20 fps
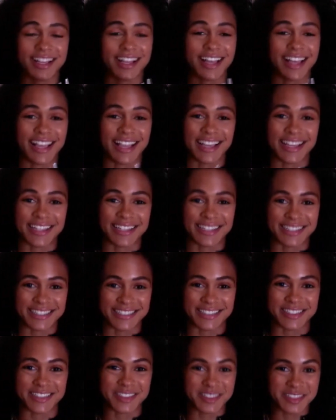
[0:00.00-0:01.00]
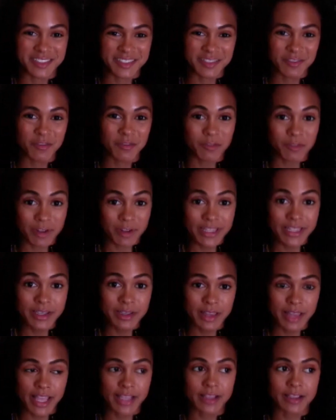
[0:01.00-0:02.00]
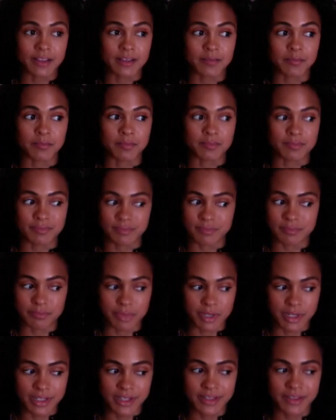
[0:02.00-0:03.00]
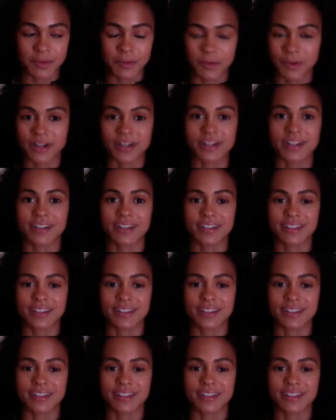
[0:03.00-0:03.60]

and really like putting in the work.